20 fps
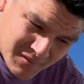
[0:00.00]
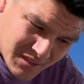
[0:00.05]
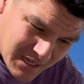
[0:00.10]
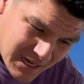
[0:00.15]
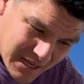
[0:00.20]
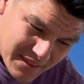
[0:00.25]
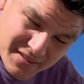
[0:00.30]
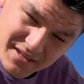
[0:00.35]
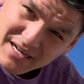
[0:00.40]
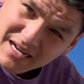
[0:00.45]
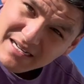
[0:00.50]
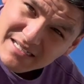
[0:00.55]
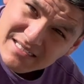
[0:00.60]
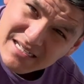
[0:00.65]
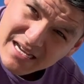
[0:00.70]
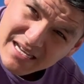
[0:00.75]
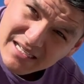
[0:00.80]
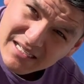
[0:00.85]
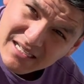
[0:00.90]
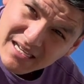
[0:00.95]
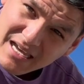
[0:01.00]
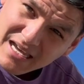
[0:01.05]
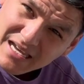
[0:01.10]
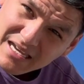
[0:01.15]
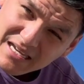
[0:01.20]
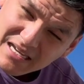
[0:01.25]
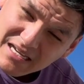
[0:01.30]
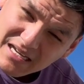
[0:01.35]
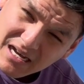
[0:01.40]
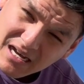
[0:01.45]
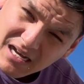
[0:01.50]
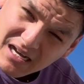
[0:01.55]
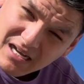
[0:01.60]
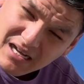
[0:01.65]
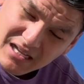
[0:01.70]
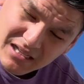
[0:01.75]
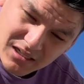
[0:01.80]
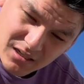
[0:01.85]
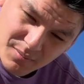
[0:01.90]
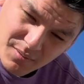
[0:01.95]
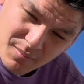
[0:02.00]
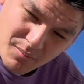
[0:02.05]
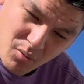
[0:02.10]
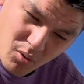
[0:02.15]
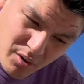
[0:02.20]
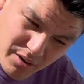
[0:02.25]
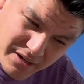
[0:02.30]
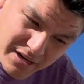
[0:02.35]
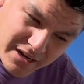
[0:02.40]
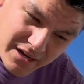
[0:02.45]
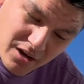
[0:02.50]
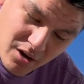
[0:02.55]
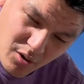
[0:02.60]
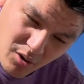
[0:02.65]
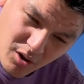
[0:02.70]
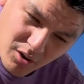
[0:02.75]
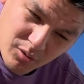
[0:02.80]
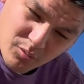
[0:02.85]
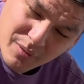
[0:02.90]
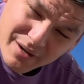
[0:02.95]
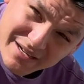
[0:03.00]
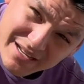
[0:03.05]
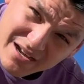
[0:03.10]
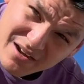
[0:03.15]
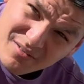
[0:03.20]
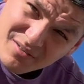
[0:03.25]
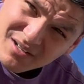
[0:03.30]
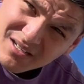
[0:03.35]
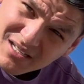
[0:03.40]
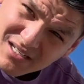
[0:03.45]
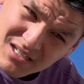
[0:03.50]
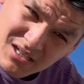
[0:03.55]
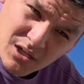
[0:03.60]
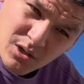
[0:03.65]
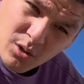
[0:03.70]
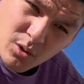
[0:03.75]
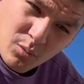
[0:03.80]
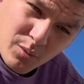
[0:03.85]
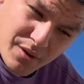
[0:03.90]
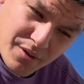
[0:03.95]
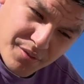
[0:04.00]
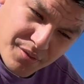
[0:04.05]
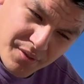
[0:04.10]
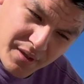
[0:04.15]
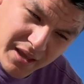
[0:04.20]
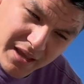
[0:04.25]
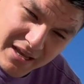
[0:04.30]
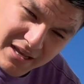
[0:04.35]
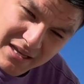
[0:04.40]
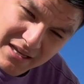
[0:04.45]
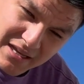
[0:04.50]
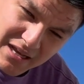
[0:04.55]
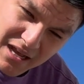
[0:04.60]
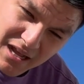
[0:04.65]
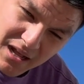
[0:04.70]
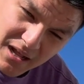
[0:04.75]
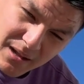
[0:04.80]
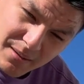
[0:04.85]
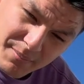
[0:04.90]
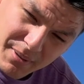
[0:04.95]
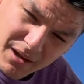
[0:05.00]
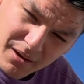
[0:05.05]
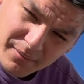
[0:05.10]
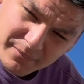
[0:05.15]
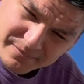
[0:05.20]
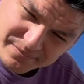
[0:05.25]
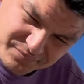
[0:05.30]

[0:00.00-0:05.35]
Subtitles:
And then I take a little bit more and I go all the way down with a about